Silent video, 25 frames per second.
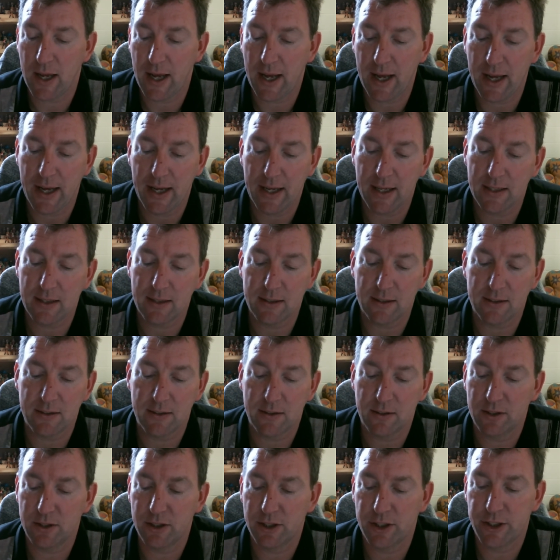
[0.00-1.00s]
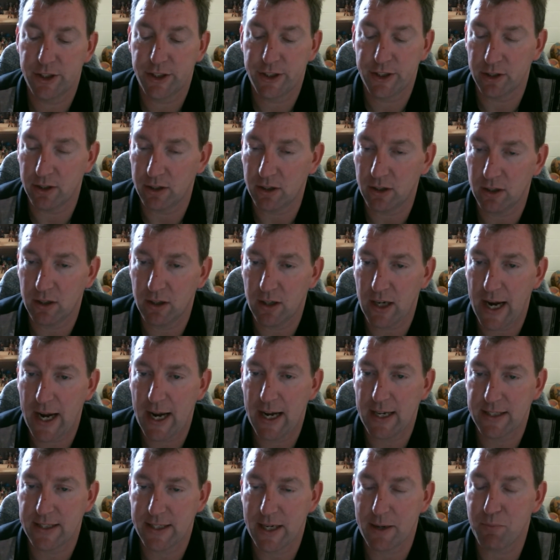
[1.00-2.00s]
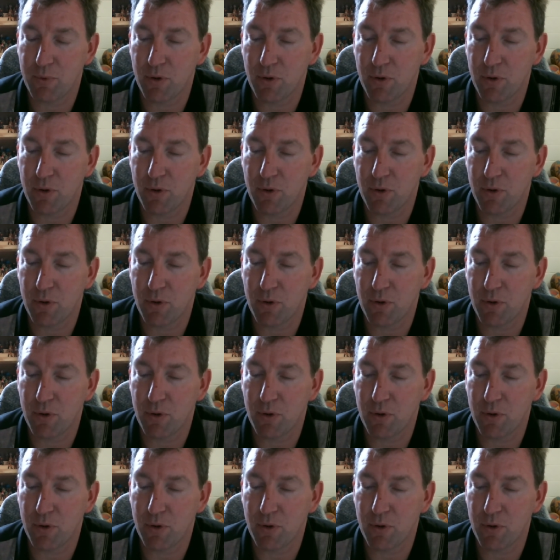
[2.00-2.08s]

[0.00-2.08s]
and sugar has a